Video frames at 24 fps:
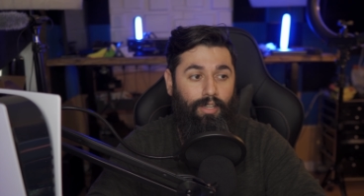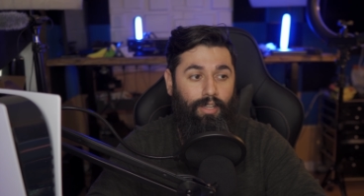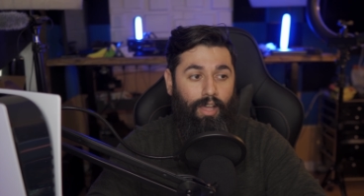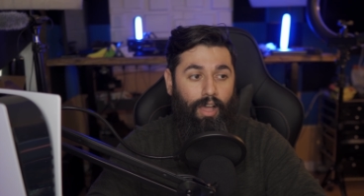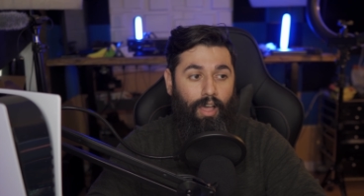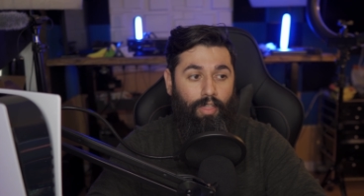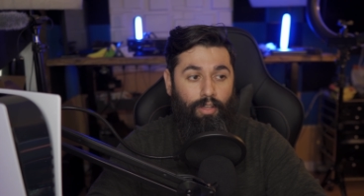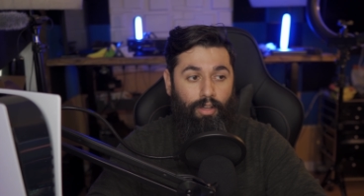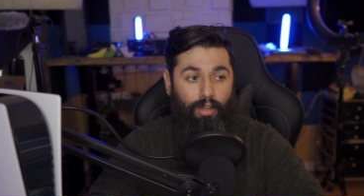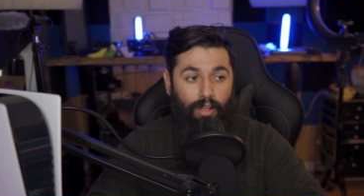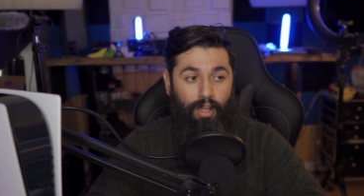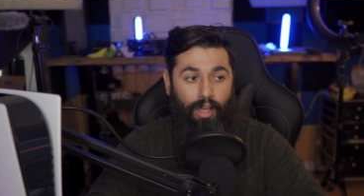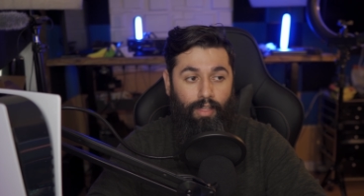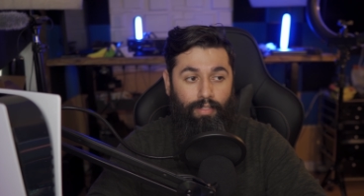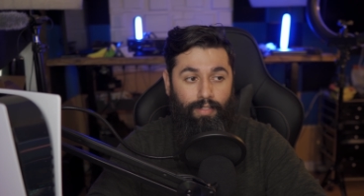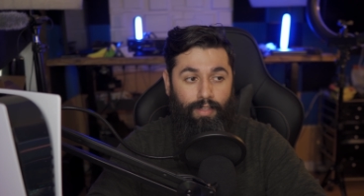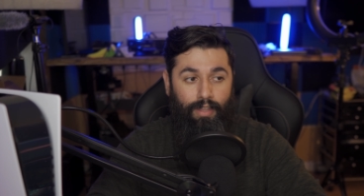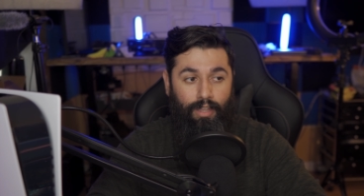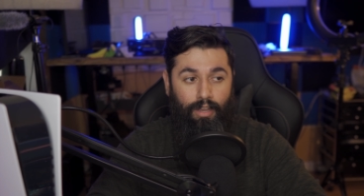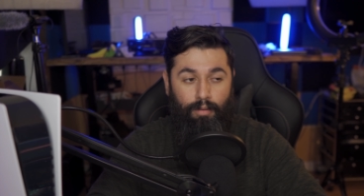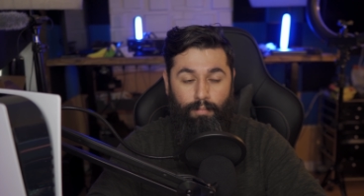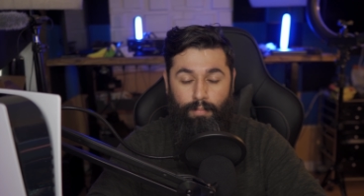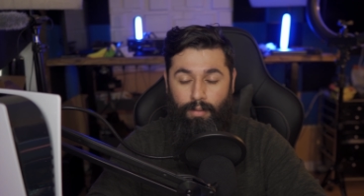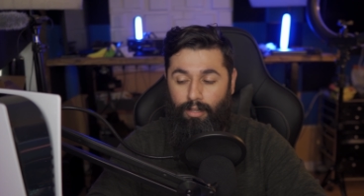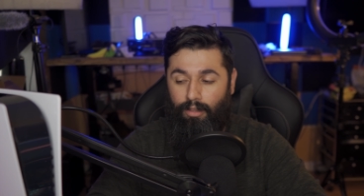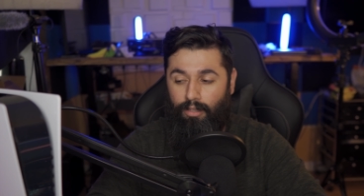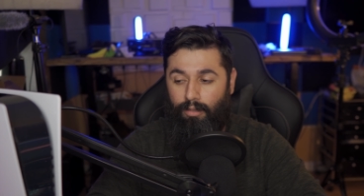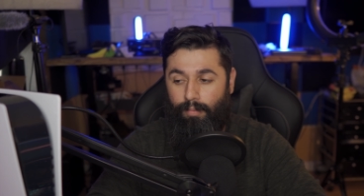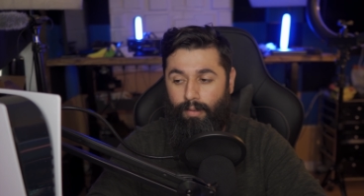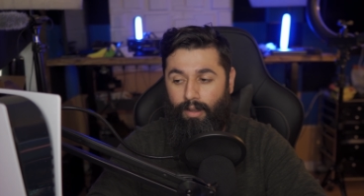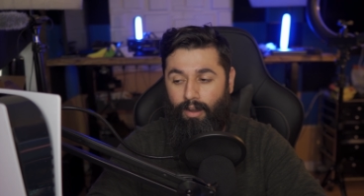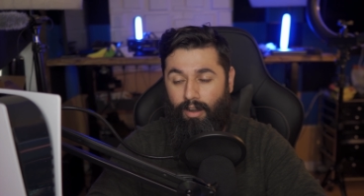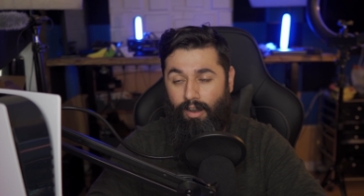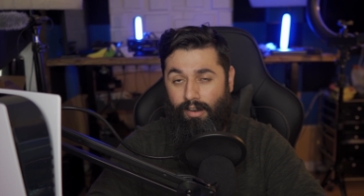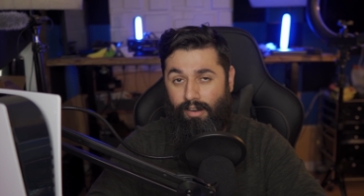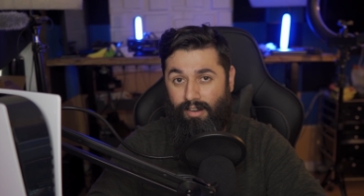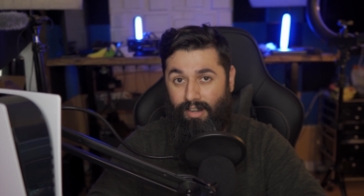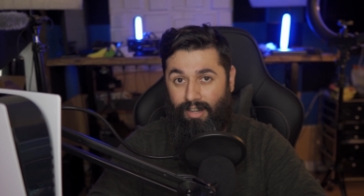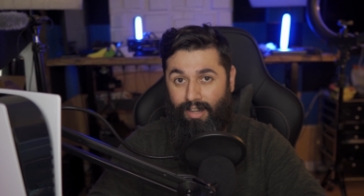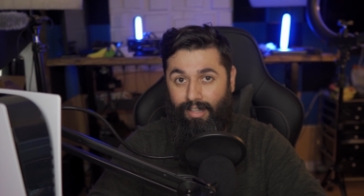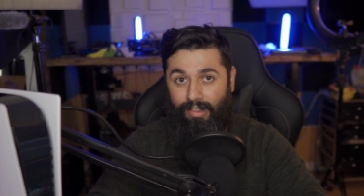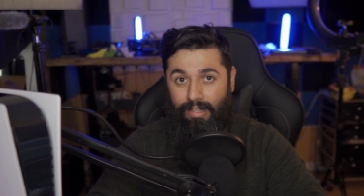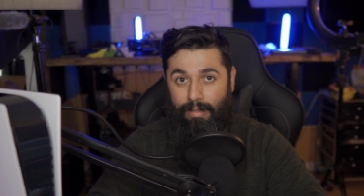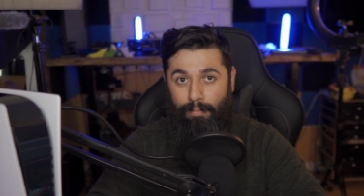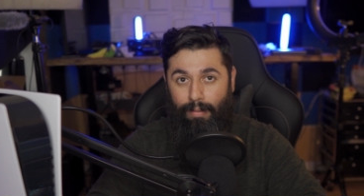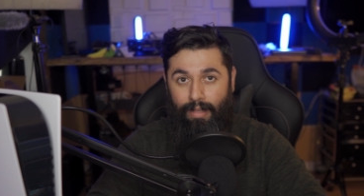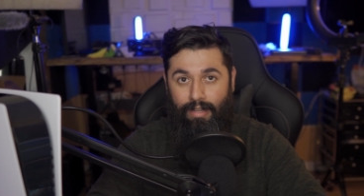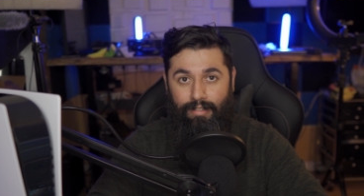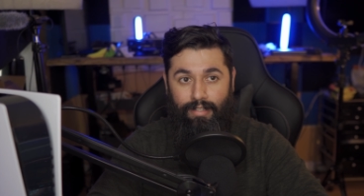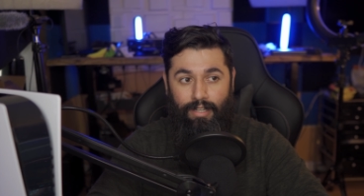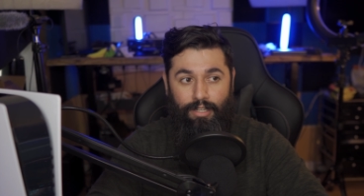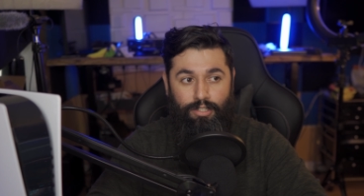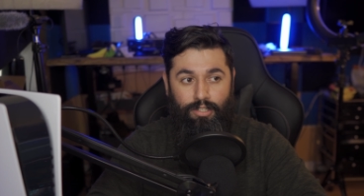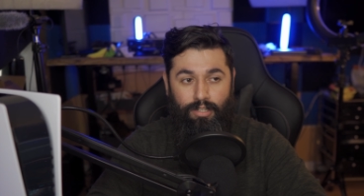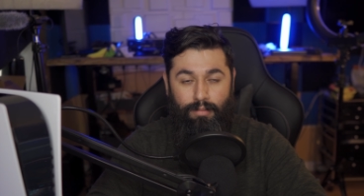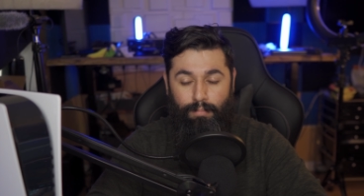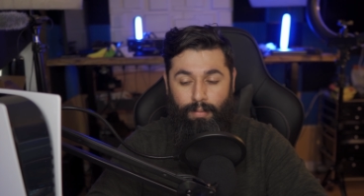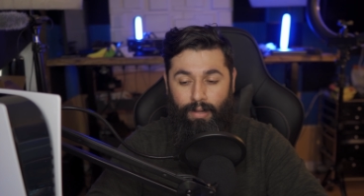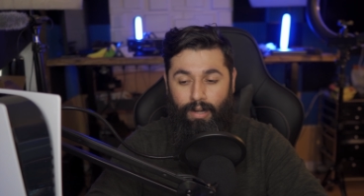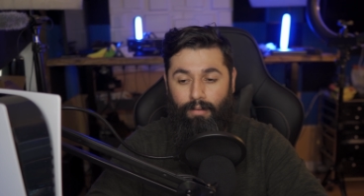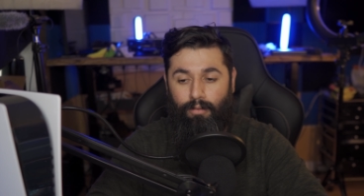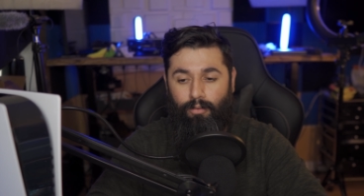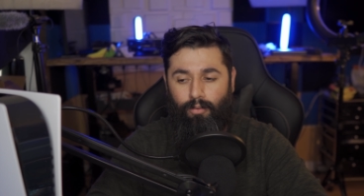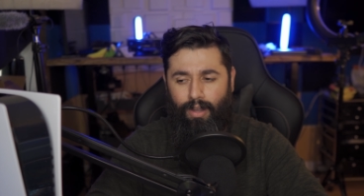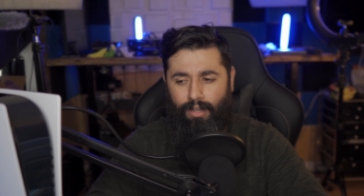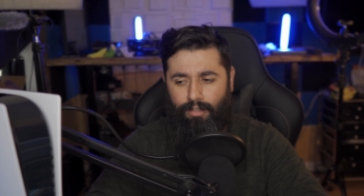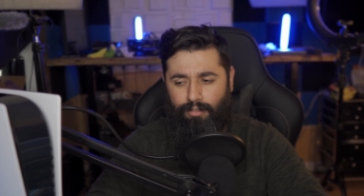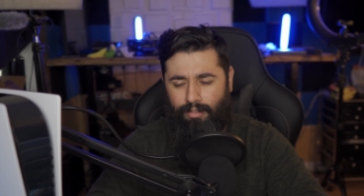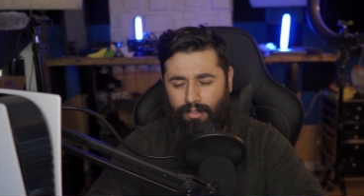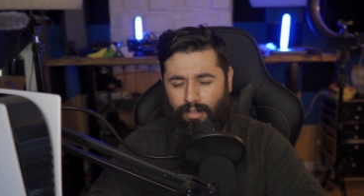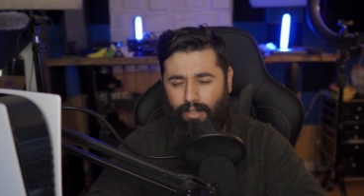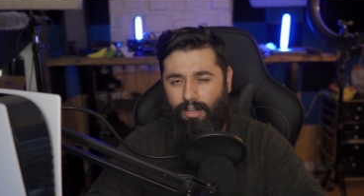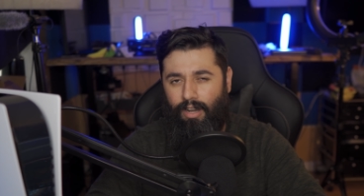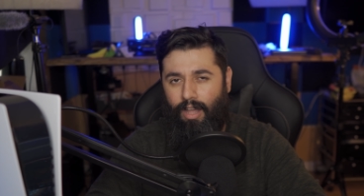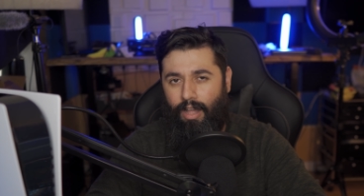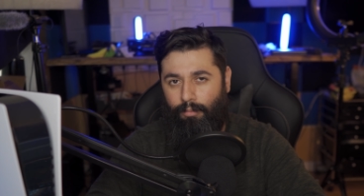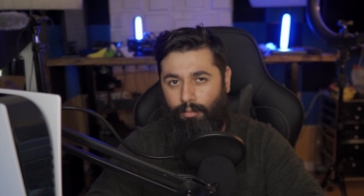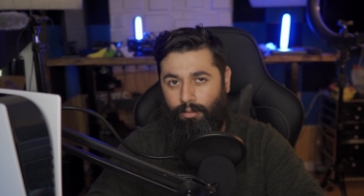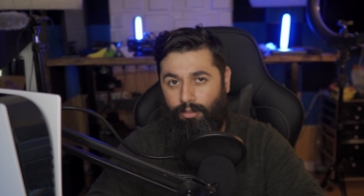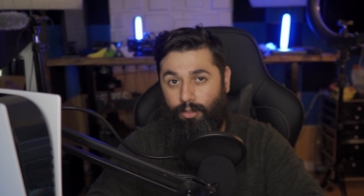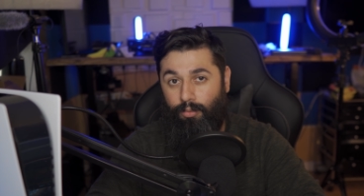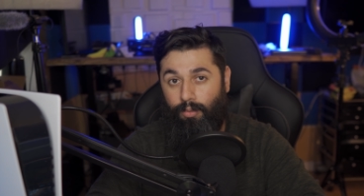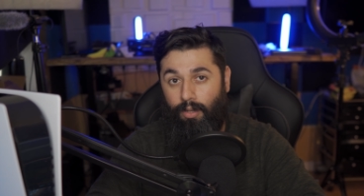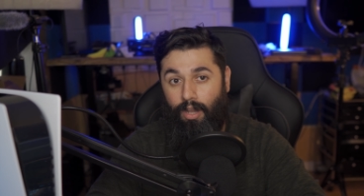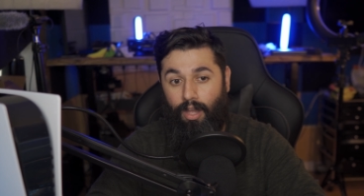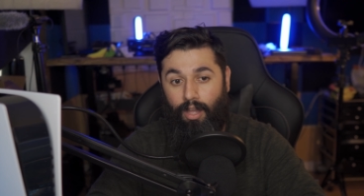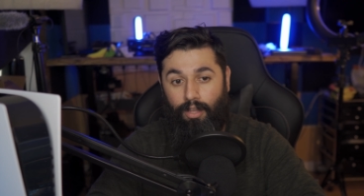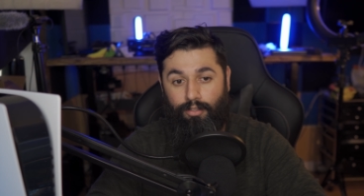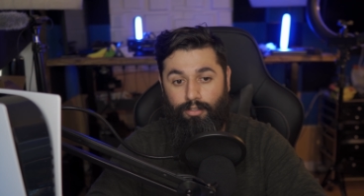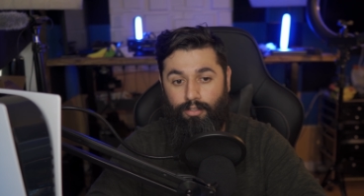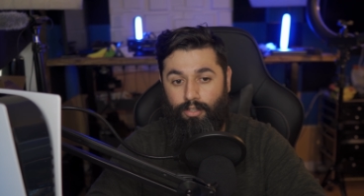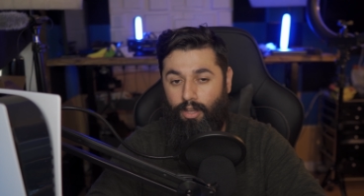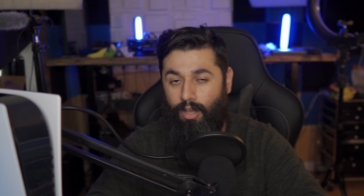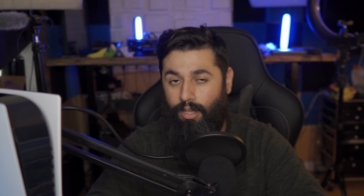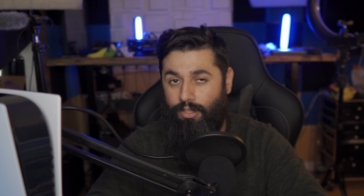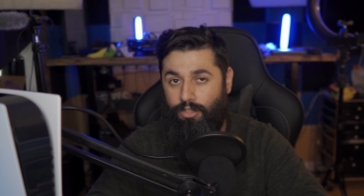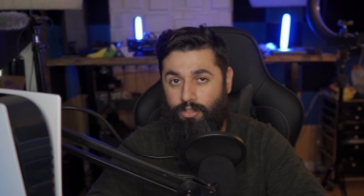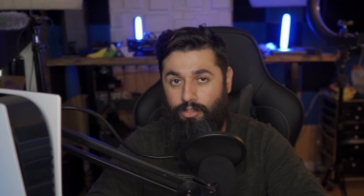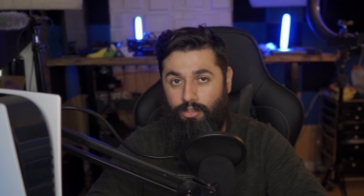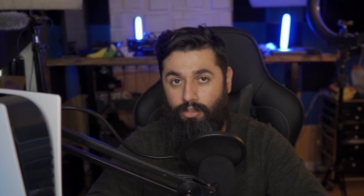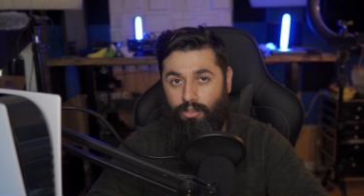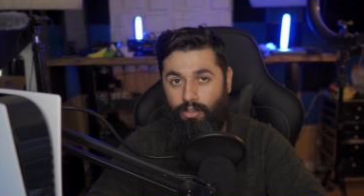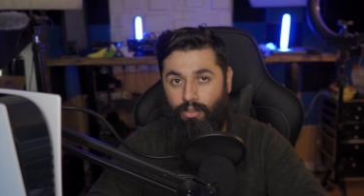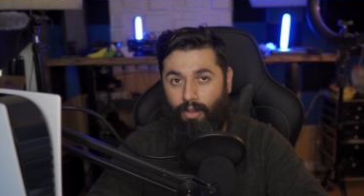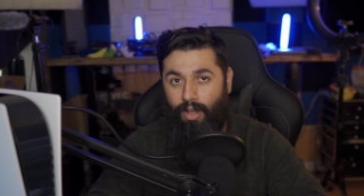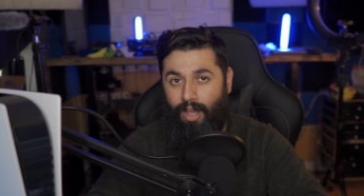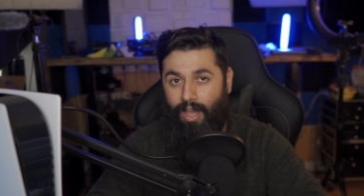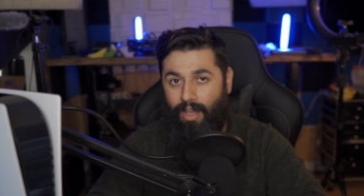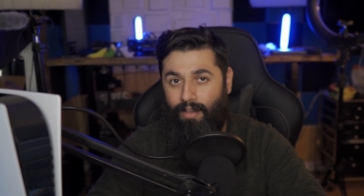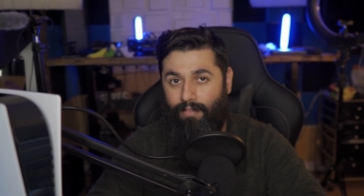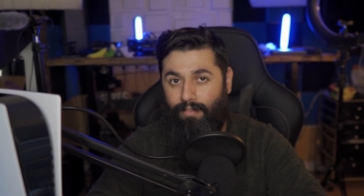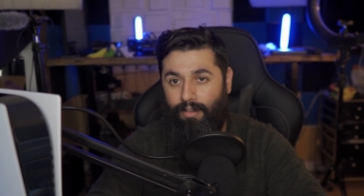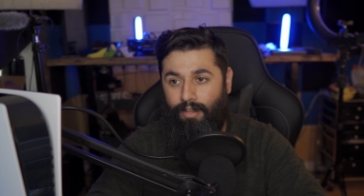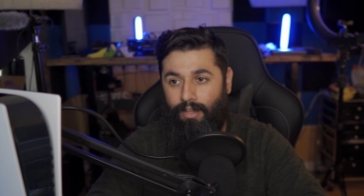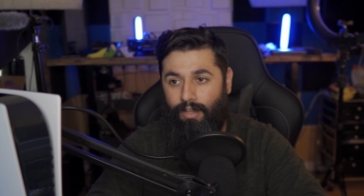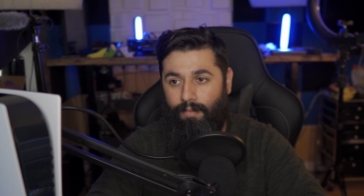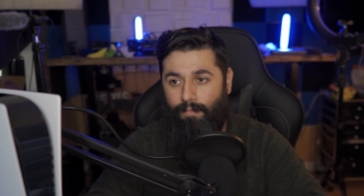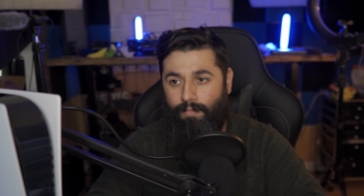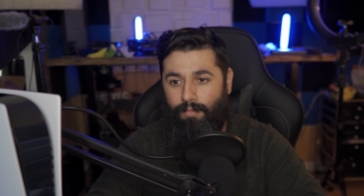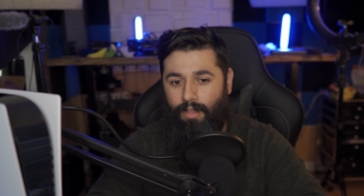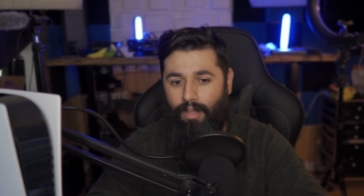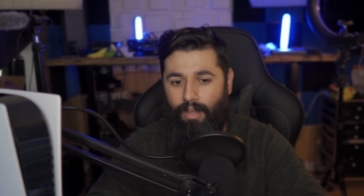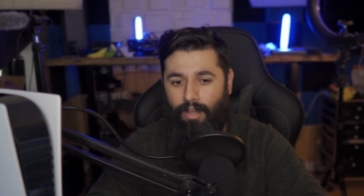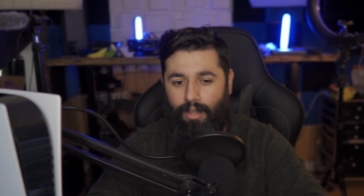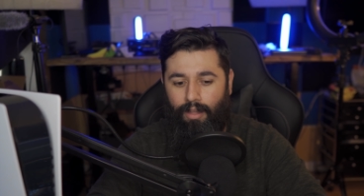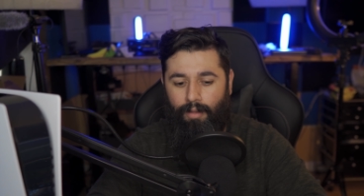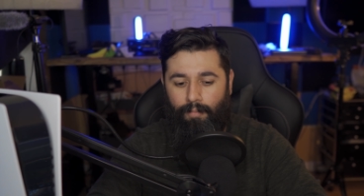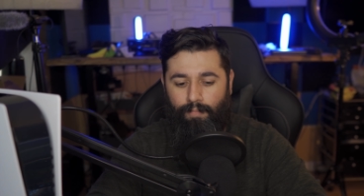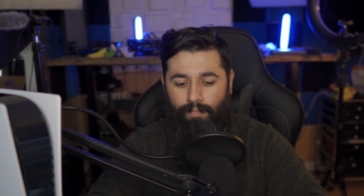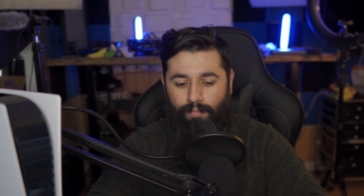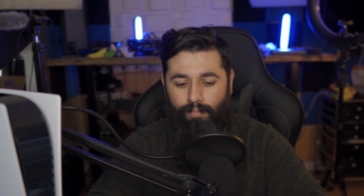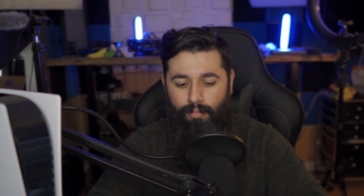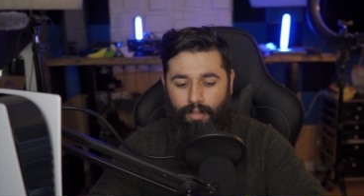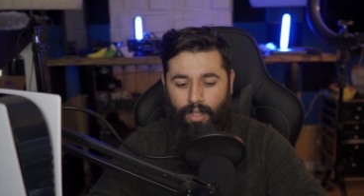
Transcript: although I think it'll be a little bit harder to get the PlayStation, but I'm quite certain I will do one also. I just don't have an